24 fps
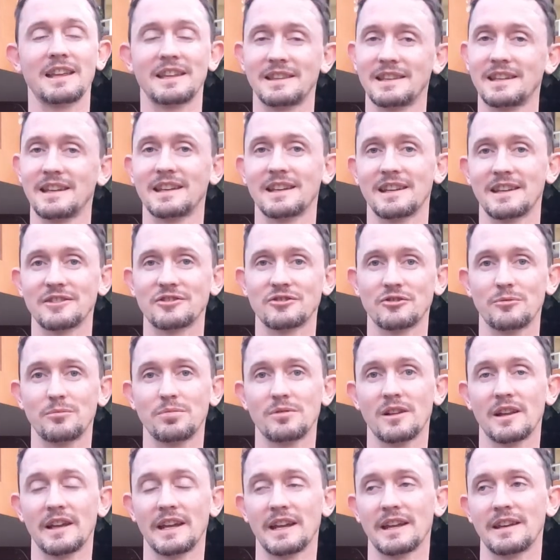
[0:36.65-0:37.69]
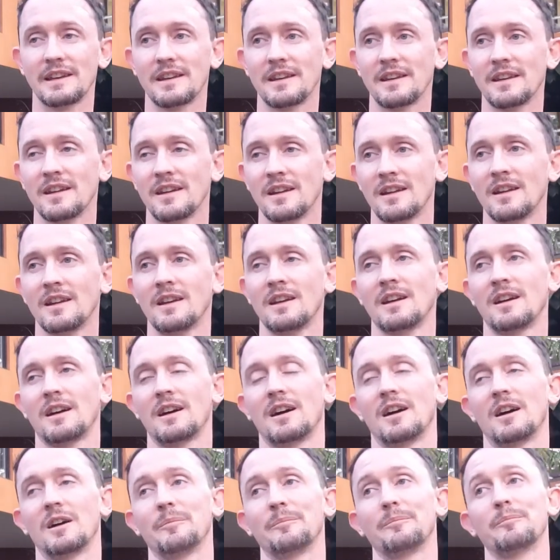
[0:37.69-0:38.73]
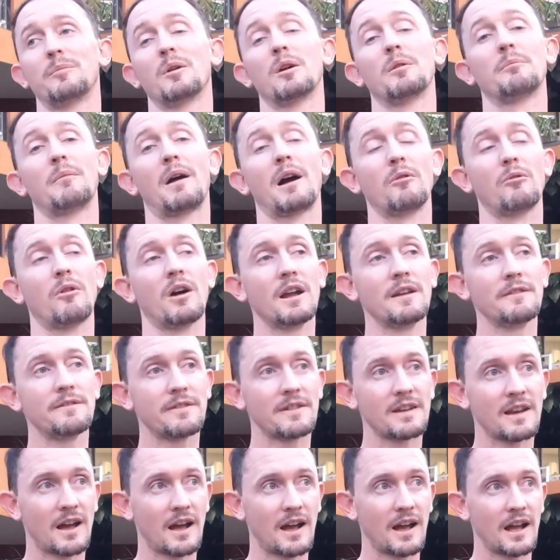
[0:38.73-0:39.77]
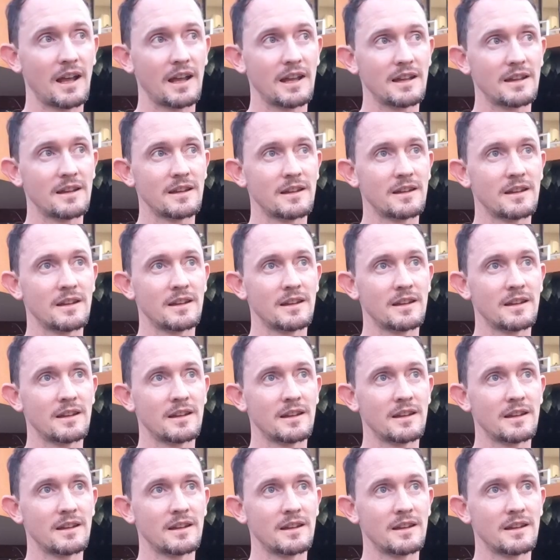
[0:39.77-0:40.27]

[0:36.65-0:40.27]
in the initial plan. But my wife and I,